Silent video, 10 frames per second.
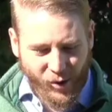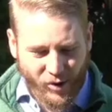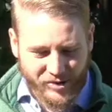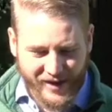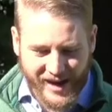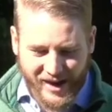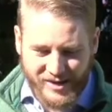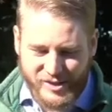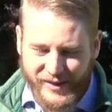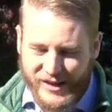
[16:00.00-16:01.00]
or there
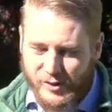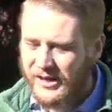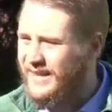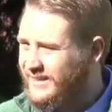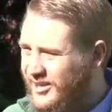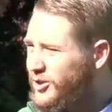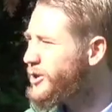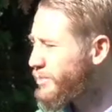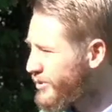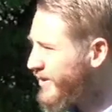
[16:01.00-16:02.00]
so that you can continue
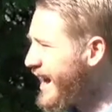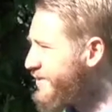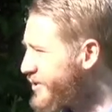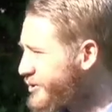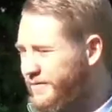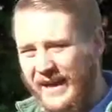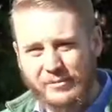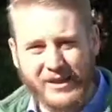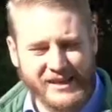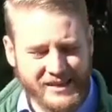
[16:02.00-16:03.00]
to provide for your
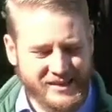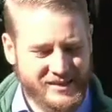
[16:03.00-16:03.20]
family,